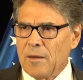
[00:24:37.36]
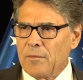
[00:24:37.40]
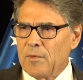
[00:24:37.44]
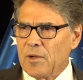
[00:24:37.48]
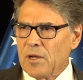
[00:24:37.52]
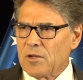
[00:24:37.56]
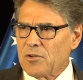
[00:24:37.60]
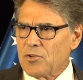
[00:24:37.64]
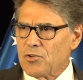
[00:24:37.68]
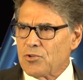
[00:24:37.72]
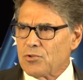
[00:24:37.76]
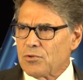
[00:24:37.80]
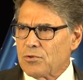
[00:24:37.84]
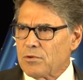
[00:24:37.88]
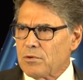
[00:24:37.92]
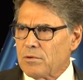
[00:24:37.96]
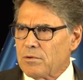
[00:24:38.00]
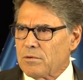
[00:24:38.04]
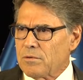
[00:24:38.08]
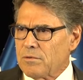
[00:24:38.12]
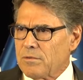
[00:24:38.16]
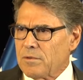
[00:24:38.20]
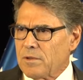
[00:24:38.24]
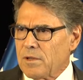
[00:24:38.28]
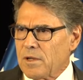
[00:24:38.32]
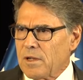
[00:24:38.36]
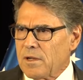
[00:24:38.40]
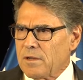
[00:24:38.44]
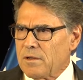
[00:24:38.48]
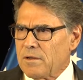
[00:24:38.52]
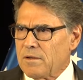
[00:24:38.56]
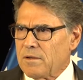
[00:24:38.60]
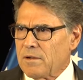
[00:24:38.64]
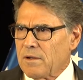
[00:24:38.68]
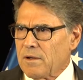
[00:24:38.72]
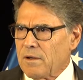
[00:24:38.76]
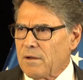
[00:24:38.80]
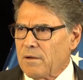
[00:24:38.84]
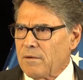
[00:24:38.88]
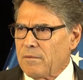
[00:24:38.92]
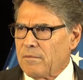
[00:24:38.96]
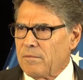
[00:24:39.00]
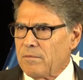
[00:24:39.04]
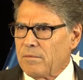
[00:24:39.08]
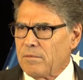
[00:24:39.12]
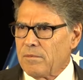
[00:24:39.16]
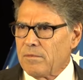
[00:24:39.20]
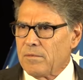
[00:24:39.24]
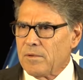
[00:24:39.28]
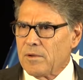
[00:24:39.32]
I'm not sure that uh,
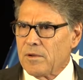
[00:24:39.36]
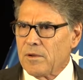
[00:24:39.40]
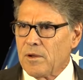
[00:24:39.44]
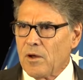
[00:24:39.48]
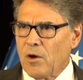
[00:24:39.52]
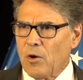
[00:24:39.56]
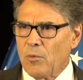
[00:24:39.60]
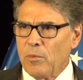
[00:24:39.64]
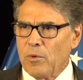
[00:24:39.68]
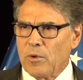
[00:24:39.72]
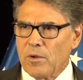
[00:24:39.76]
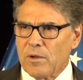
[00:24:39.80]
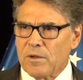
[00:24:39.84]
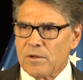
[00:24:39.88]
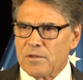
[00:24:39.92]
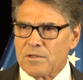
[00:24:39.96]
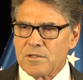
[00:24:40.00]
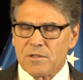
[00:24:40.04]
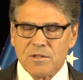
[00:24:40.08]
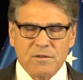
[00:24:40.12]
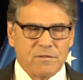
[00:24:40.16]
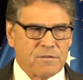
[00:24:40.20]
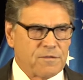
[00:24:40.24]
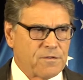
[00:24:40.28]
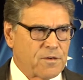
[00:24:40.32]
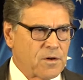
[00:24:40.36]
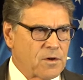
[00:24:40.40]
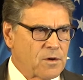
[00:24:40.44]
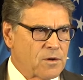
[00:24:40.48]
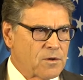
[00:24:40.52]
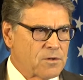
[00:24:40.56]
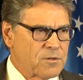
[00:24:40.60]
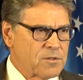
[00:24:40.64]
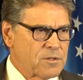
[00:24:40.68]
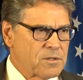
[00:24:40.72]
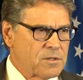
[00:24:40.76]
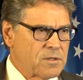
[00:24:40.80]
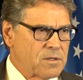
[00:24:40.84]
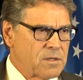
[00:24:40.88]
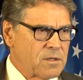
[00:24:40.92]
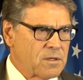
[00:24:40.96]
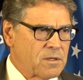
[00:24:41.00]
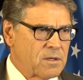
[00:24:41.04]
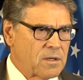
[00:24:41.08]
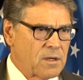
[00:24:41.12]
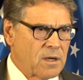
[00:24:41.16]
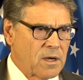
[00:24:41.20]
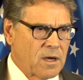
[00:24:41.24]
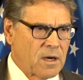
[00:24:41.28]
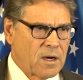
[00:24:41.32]
Noble is the first.
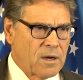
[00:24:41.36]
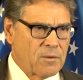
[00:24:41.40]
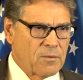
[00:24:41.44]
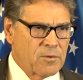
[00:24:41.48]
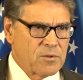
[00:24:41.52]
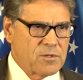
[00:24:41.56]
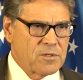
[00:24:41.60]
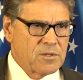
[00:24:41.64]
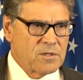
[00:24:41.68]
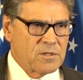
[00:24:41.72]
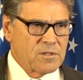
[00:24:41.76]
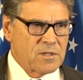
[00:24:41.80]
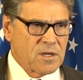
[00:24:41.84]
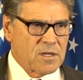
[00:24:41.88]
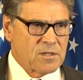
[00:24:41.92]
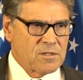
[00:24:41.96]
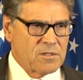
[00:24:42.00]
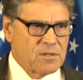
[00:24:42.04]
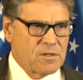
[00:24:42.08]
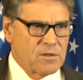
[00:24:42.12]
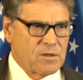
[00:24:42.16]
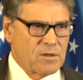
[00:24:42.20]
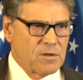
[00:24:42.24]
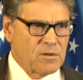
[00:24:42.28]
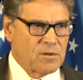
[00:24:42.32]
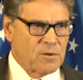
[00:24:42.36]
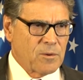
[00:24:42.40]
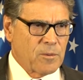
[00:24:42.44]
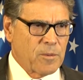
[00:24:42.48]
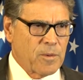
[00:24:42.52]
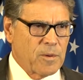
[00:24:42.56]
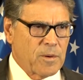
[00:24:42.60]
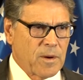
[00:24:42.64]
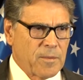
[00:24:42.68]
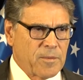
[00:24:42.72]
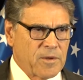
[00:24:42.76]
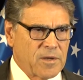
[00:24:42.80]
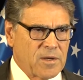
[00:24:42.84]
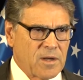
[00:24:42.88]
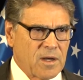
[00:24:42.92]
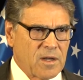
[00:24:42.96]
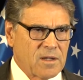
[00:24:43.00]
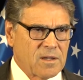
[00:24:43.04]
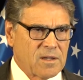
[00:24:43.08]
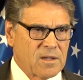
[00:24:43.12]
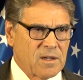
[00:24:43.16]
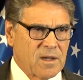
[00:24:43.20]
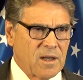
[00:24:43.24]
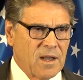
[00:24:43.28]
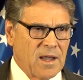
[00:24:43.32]
I would suggest to you they're probably
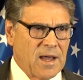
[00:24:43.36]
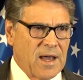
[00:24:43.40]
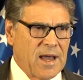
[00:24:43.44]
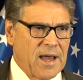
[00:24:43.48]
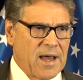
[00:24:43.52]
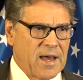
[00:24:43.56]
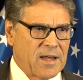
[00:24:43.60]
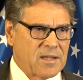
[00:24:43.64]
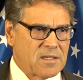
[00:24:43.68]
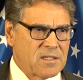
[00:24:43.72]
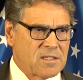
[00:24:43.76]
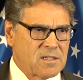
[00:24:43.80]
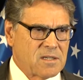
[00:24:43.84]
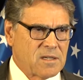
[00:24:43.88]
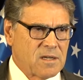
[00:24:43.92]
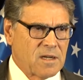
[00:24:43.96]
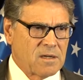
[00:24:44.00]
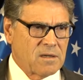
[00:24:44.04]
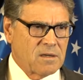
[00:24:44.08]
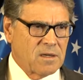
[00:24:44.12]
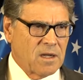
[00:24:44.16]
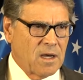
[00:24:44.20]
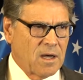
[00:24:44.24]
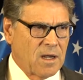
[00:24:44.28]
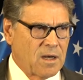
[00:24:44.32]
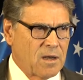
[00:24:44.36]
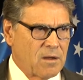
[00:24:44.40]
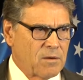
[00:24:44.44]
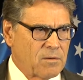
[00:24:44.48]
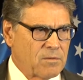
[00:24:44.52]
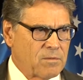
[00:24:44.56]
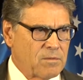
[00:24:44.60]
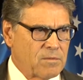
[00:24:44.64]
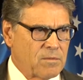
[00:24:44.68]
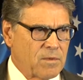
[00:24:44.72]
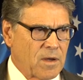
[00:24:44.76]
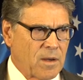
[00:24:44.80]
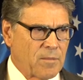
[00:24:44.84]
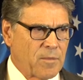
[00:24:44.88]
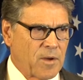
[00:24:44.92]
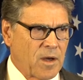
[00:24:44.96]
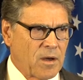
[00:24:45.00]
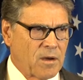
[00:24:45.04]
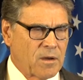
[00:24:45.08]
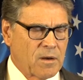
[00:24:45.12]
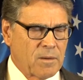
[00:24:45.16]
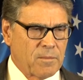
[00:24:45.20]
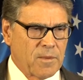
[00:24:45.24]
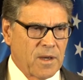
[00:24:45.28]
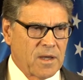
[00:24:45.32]
not the last. And I don't, I'm
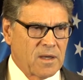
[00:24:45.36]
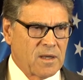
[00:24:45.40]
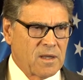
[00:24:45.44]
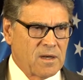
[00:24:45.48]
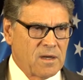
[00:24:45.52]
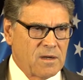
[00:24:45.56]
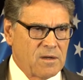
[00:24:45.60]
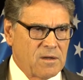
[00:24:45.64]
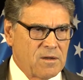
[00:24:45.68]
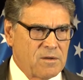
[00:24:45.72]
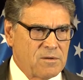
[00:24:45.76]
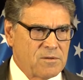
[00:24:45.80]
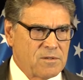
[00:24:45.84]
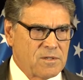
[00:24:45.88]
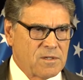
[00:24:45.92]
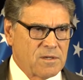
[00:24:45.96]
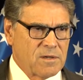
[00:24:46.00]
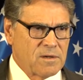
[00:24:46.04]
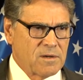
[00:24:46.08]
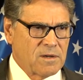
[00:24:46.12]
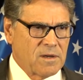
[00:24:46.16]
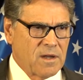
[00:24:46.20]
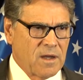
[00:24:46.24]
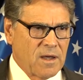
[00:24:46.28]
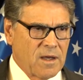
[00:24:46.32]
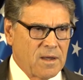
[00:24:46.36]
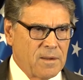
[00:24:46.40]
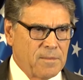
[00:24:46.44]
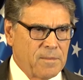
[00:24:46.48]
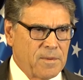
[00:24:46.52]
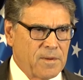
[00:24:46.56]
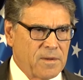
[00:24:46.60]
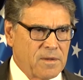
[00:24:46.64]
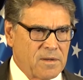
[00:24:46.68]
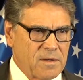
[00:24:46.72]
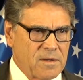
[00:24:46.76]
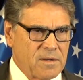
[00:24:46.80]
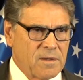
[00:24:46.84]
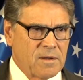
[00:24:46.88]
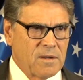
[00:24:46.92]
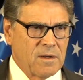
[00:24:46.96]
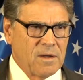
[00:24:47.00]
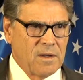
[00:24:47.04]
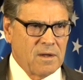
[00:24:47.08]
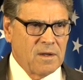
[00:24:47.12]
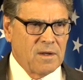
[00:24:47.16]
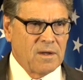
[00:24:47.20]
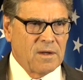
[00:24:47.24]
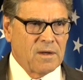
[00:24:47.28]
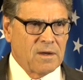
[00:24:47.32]
not going to make any news here today, but uh,
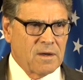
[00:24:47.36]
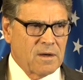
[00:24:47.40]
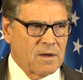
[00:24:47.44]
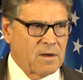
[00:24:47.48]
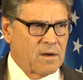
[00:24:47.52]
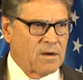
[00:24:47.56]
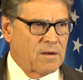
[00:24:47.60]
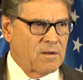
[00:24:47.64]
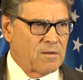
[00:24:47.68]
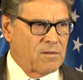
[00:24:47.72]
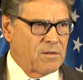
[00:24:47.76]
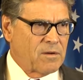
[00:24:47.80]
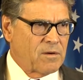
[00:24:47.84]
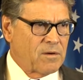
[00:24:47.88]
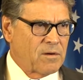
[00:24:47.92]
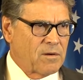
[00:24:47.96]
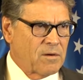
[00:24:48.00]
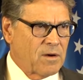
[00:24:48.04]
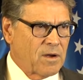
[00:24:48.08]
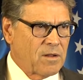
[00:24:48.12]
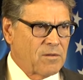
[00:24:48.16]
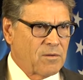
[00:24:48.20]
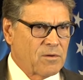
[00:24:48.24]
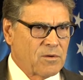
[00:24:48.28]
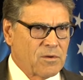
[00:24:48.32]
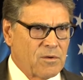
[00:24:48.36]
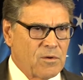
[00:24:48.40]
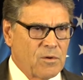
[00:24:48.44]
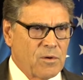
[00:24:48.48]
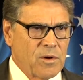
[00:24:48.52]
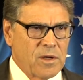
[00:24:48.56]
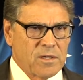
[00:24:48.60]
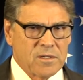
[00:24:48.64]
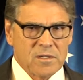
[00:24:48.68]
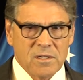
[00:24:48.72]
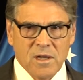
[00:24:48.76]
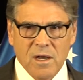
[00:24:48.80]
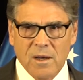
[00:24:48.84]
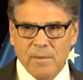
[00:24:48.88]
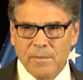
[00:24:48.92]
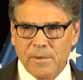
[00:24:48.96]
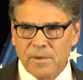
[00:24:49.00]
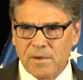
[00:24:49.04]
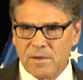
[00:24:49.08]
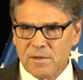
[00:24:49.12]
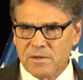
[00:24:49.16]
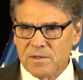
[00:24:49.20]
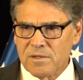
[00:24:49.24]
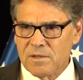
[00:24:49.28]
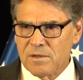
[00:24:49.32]
uh there are other U.S.
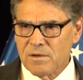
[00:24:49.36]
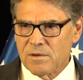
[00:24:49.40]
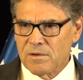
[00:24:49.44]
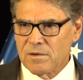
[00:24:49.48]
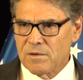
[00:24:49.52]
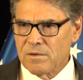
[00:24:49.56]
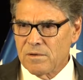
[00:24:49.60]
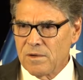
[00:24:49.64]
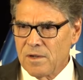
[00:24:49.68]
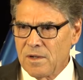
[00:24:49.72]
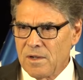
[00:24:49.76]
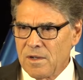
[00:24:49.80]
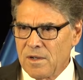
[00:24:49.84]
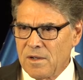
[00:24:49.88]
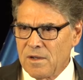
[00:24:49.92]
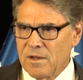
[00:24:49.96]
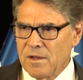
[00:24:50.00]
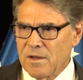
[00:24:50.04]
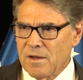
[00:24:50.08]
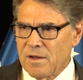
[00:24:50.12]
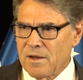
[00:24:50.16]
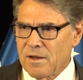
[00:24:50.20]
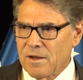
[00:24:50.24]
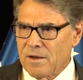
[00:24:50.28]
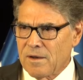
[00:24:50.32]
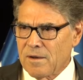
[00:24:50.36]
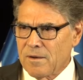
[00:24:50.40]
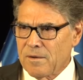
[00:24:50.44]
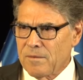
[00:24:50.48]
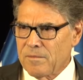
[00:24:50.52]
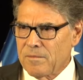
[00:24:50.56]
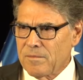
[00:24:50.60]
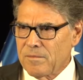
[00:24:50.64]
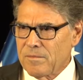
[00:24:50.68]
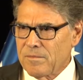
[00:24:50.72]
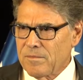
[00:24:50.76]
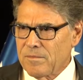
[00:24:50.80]
companies that are, um,